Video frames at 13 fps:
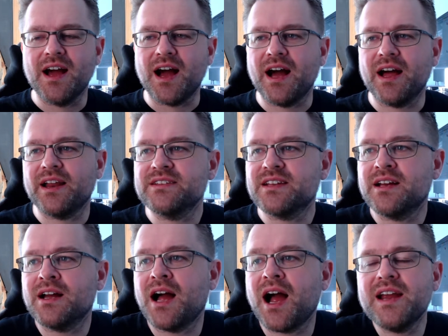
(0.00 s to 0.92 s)
And
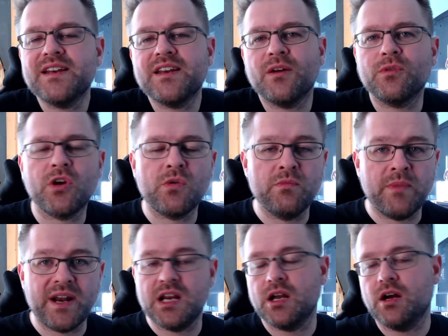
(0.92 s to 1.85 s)
I don't know
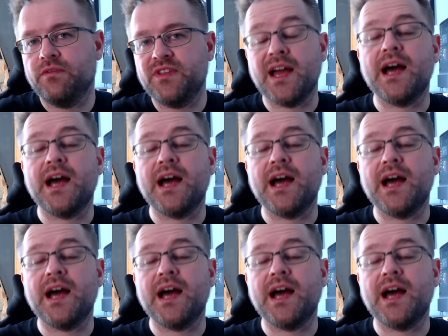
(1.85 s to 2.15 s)
many of the